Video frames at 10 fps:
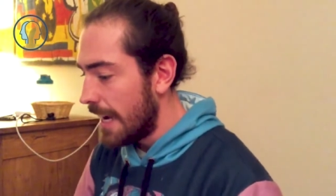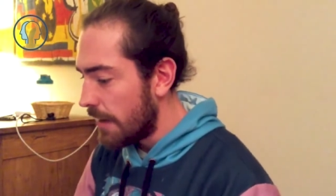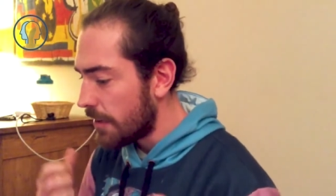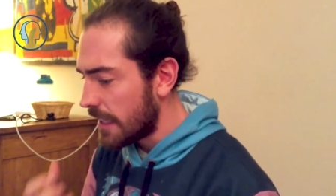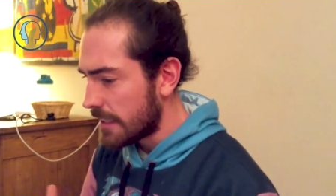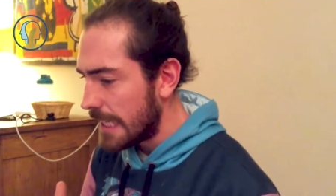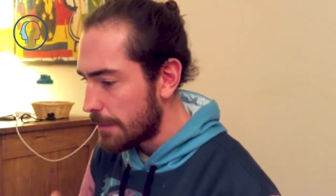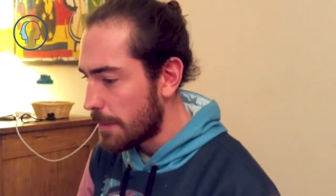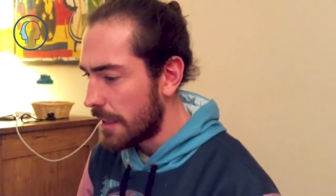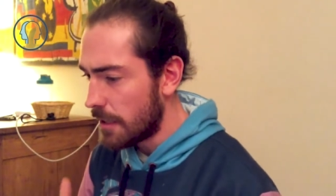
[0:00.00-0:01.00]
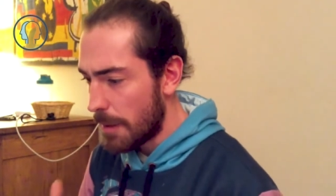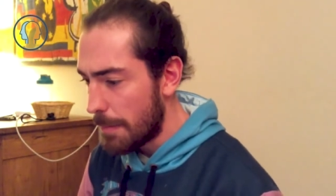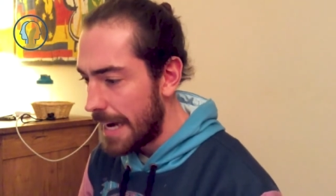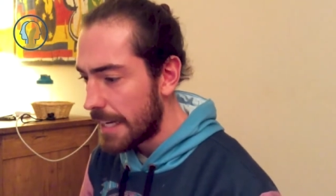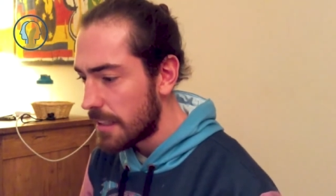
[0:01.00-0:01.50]
everything seems to be a little
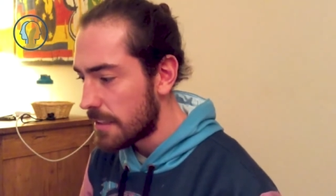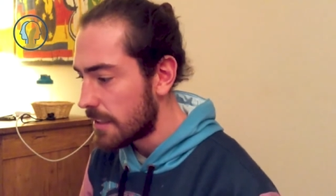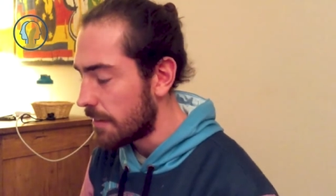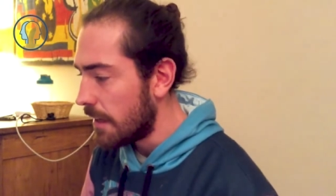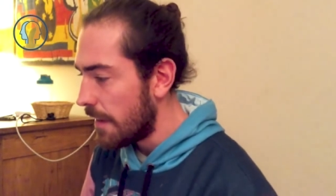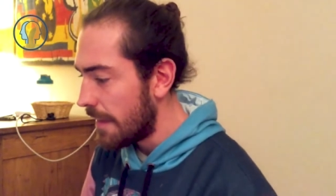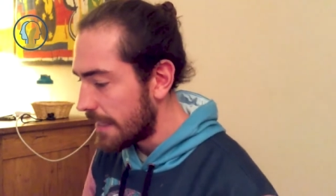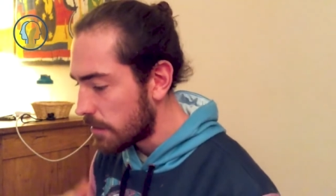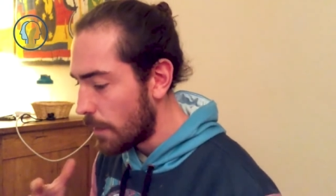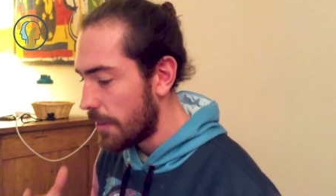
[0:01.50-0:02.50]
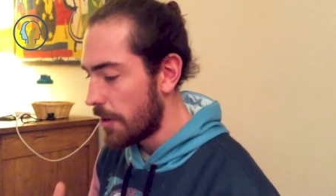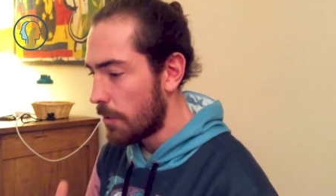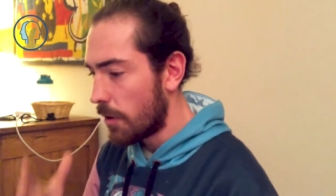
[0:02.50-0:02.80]
bit meaningless. And that's when the